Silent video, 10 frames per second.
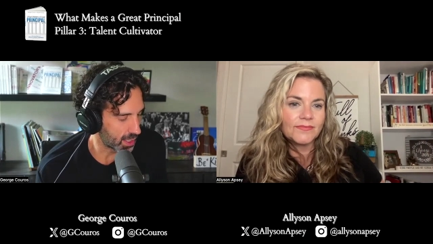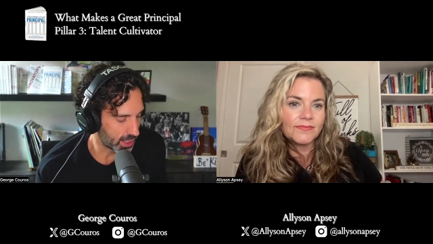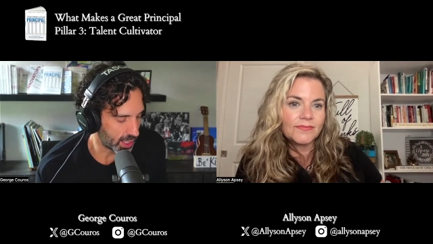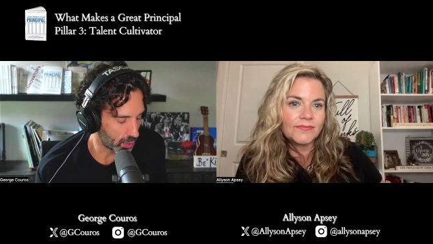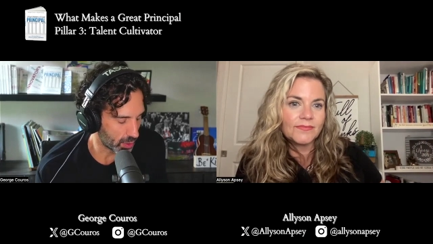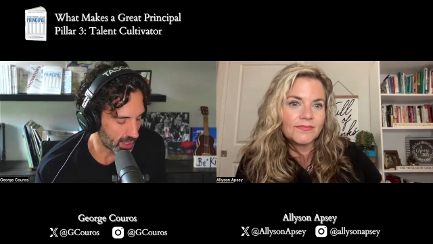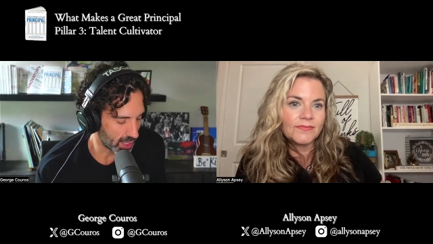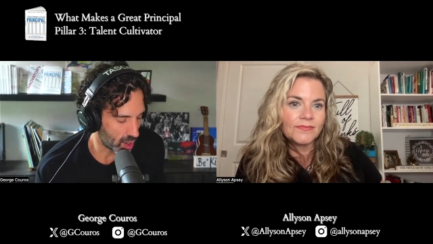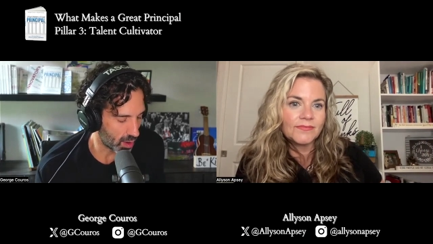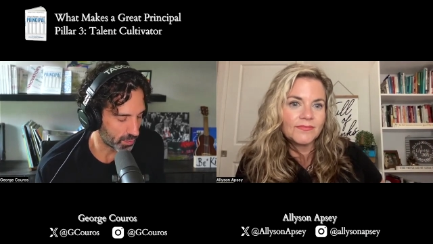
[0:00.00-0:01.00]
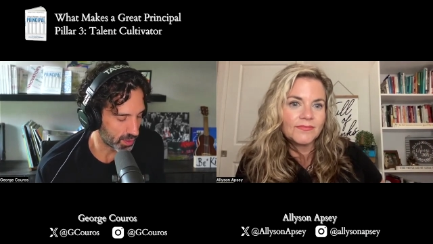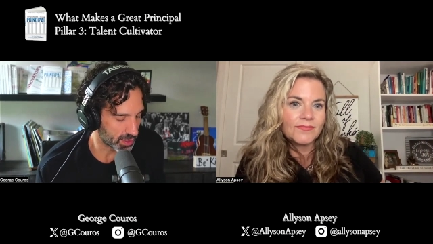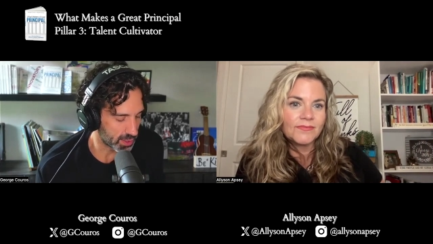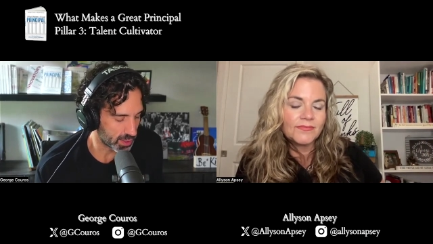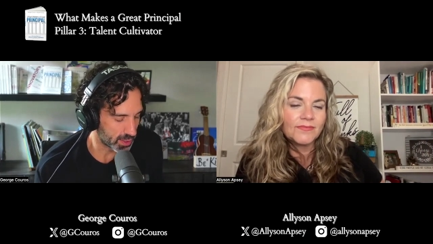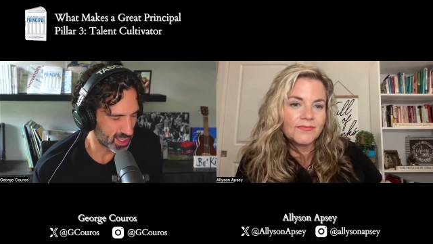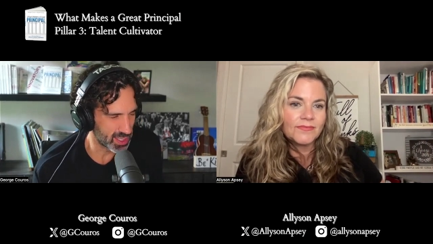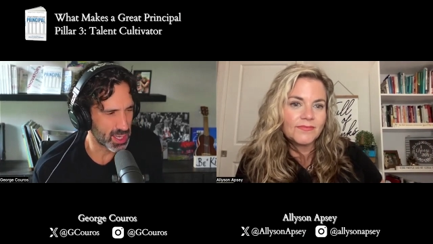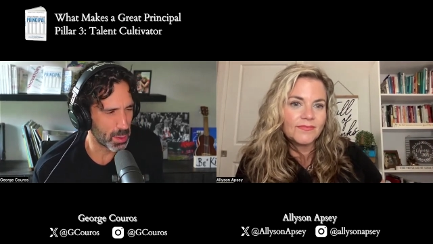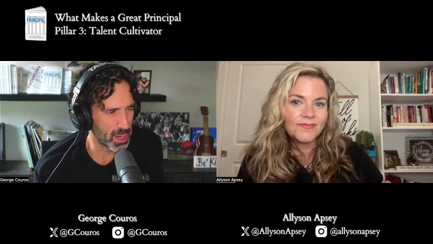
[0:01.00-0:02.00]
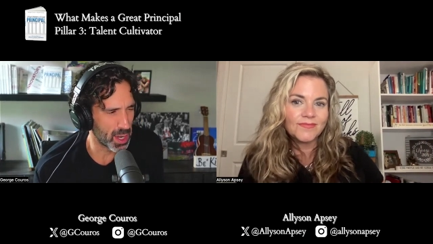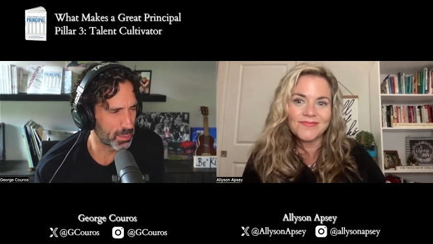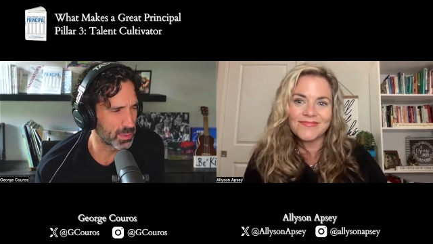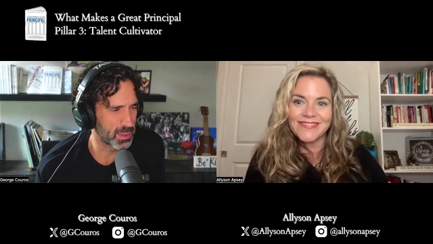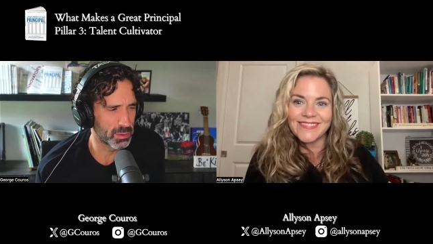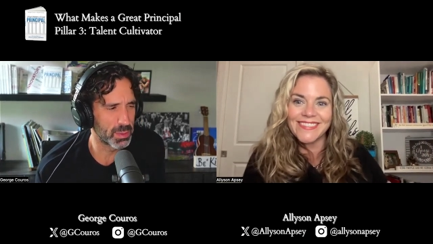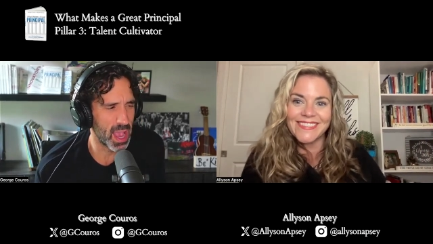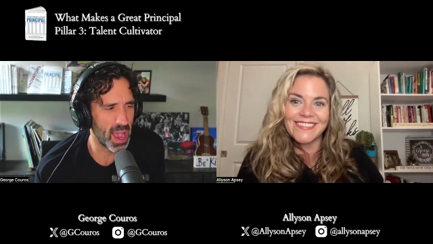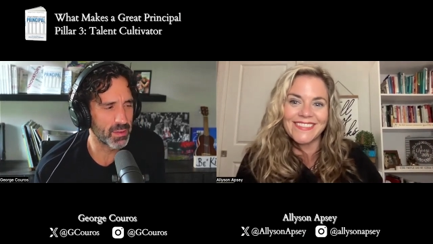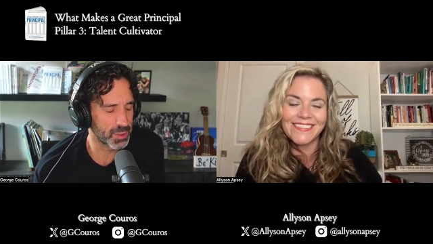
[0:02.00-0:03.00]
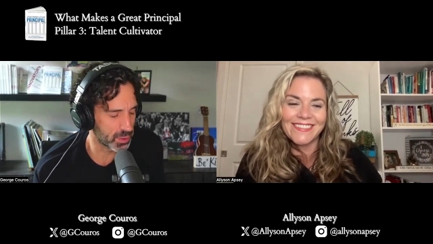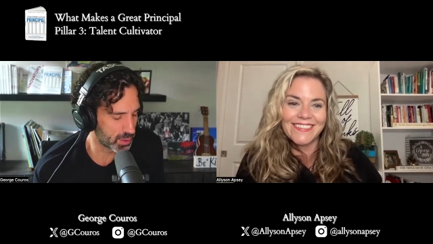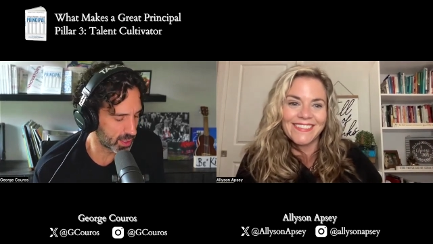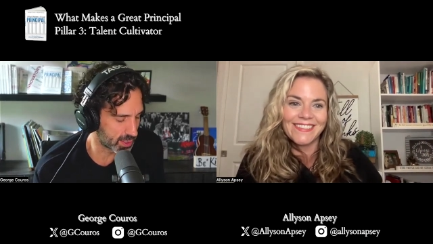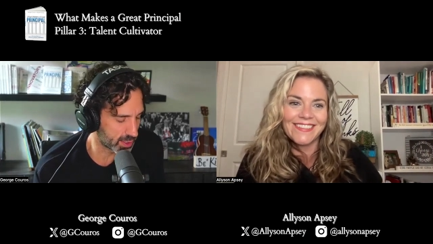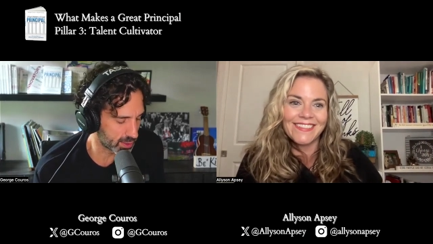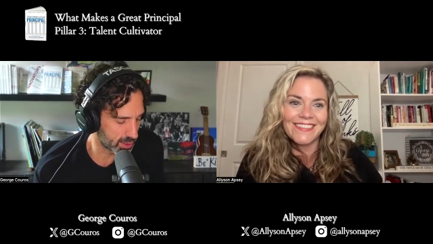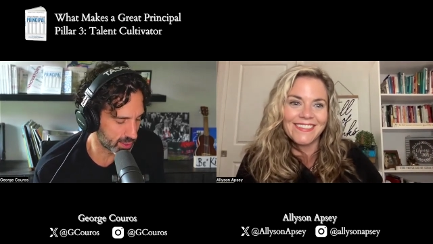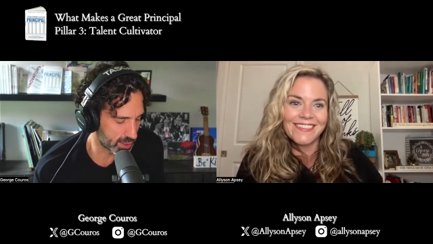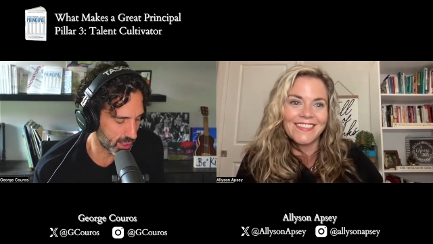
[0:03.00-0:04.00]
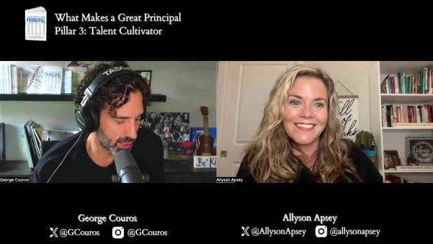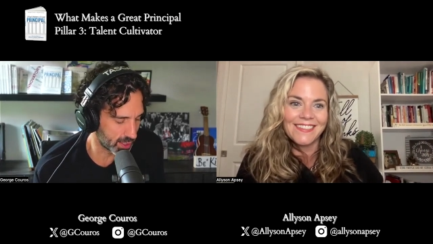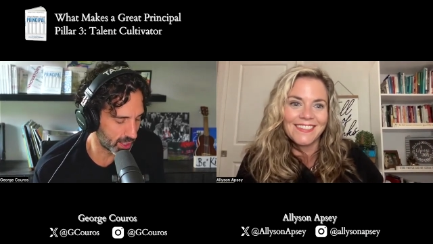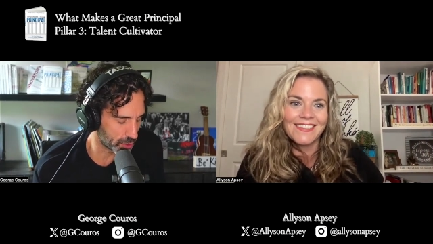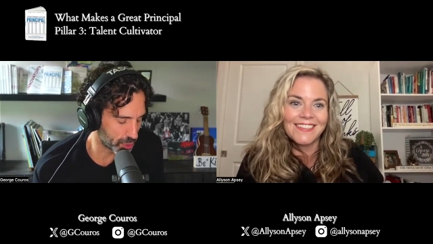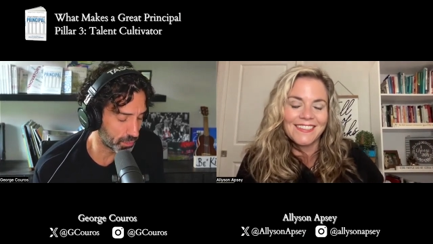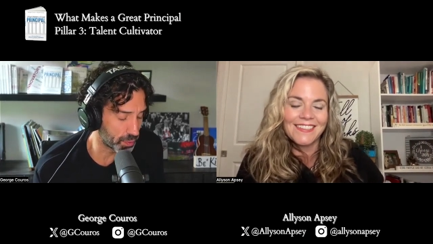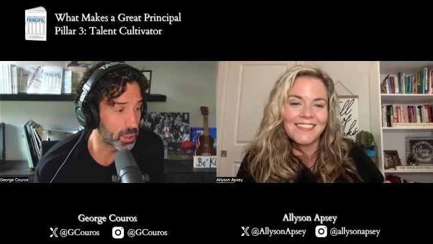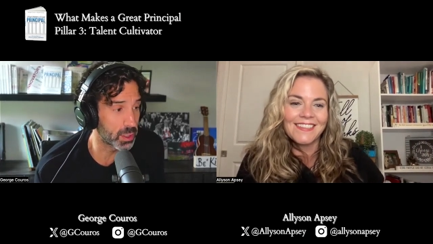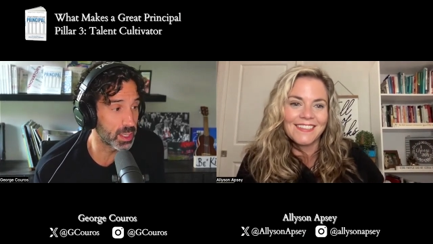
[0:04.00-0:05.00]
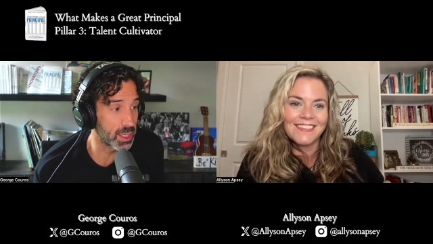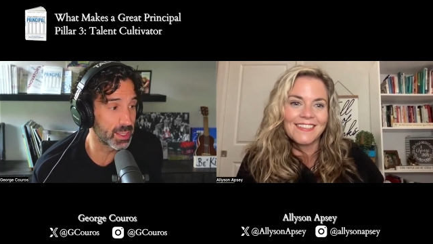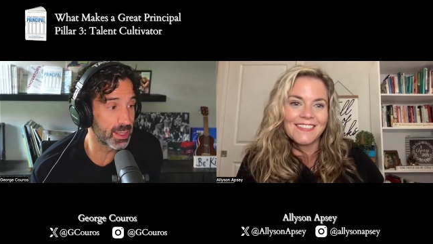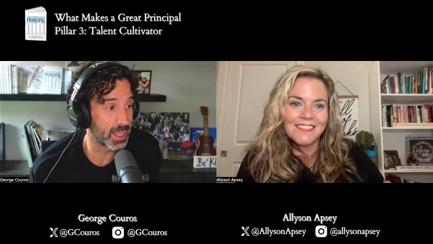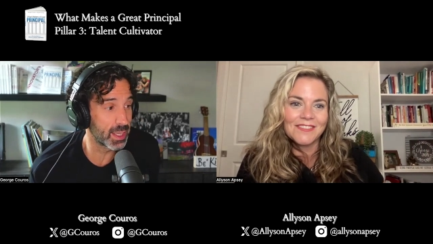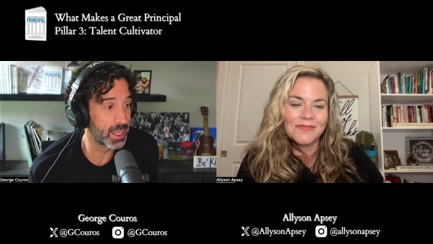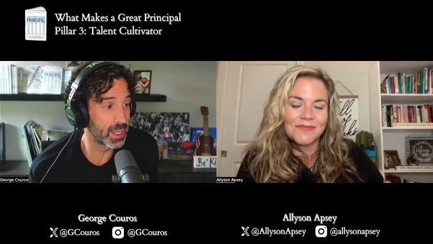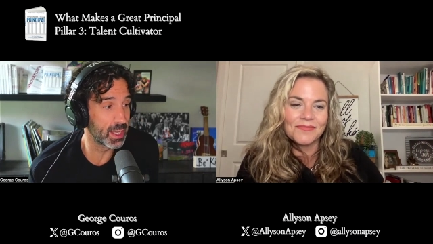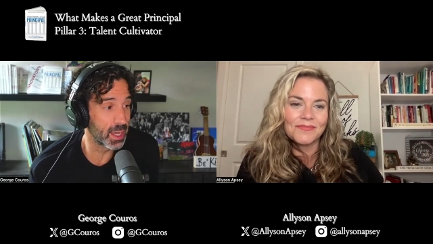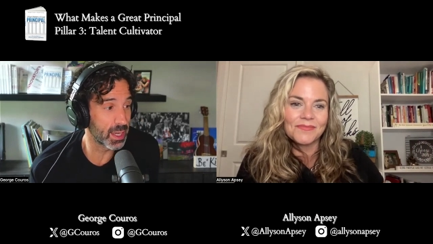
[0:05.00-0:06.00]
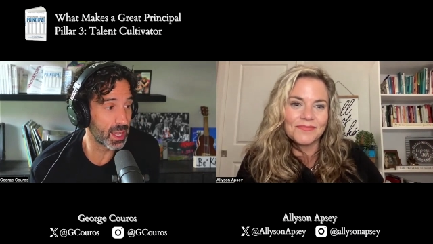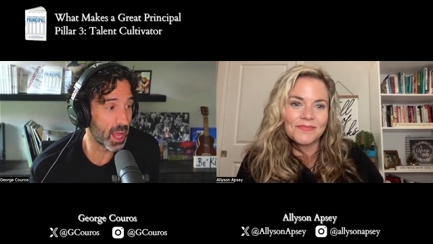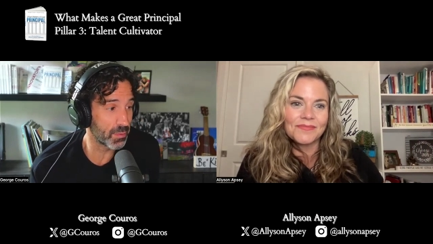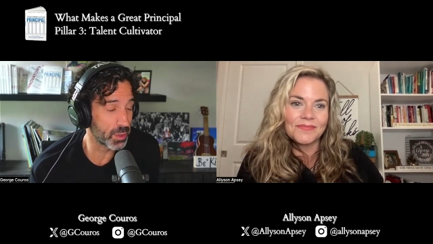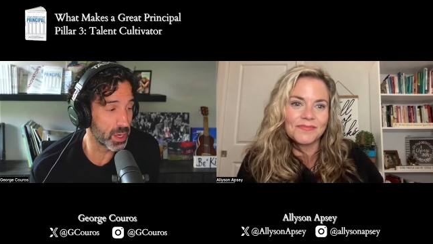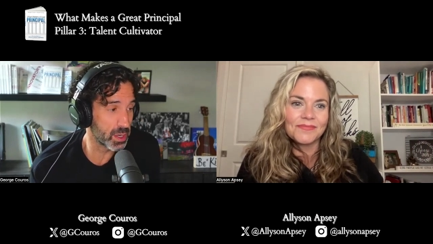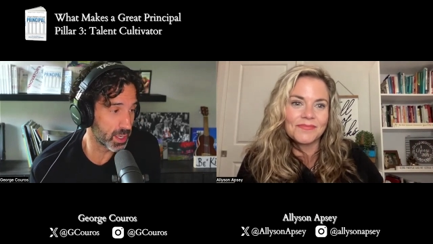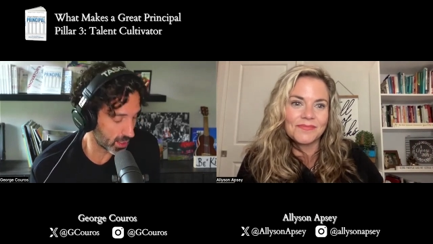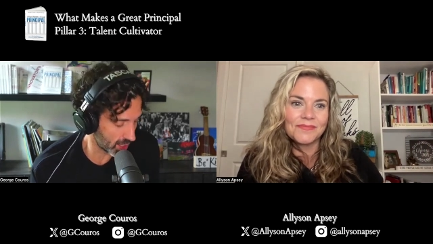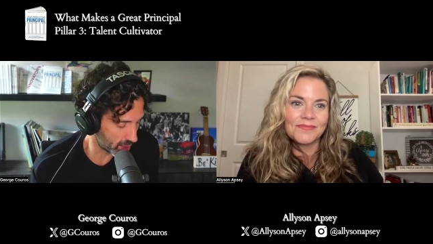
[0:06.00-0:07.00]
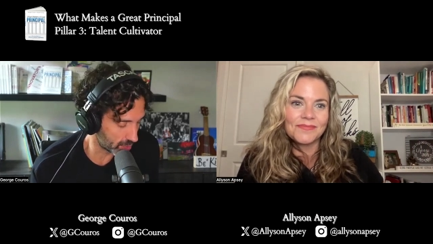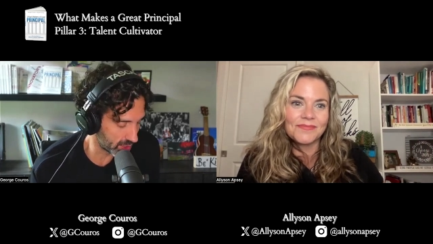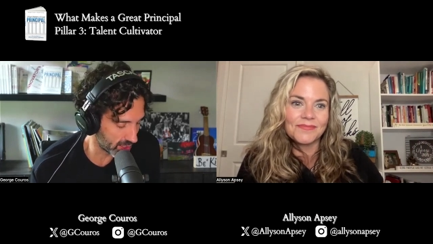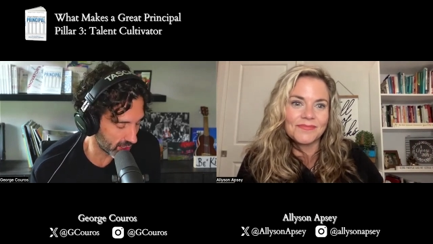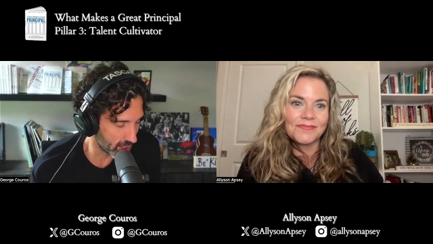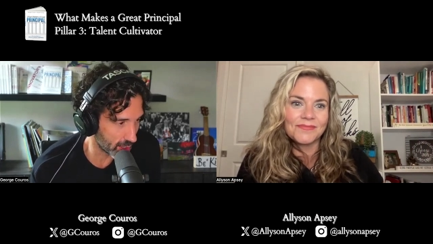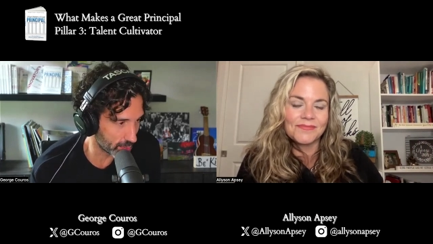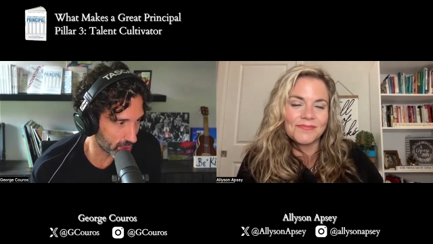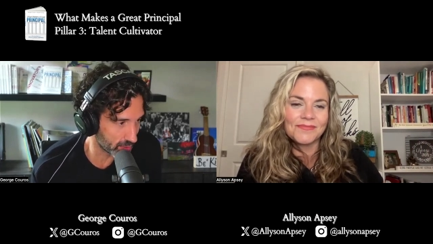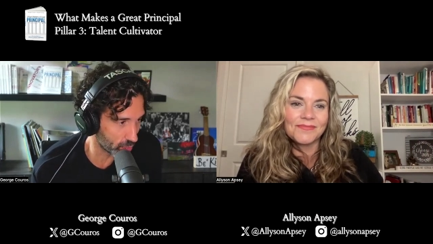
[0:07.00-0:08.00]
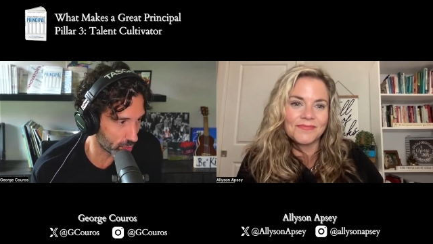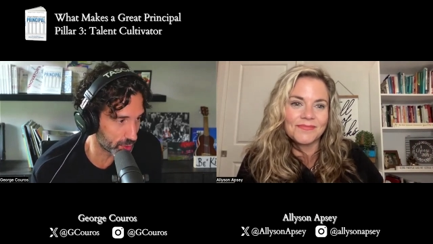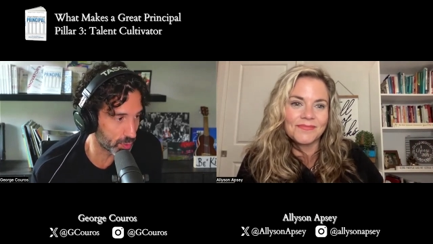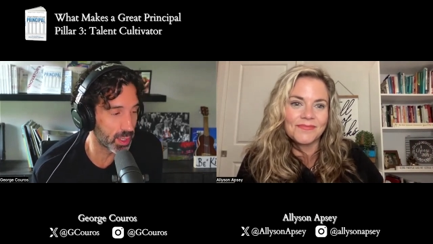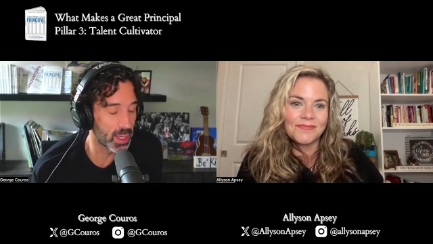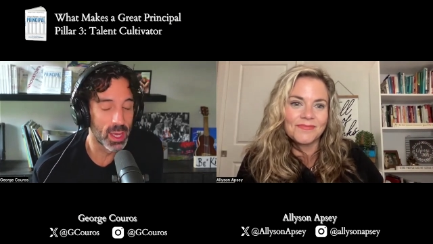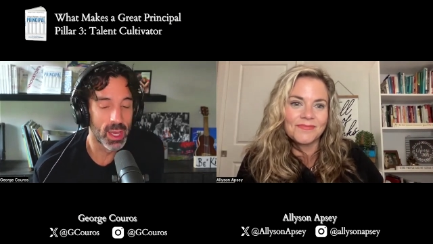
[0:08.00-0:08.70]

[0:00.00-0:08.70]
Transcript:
Speaker 1: keynoting that conference. And it's coming up. It will be after this this uh, keynote. So if you're in the uh, California area, I'll be there. I'm looking forward to it.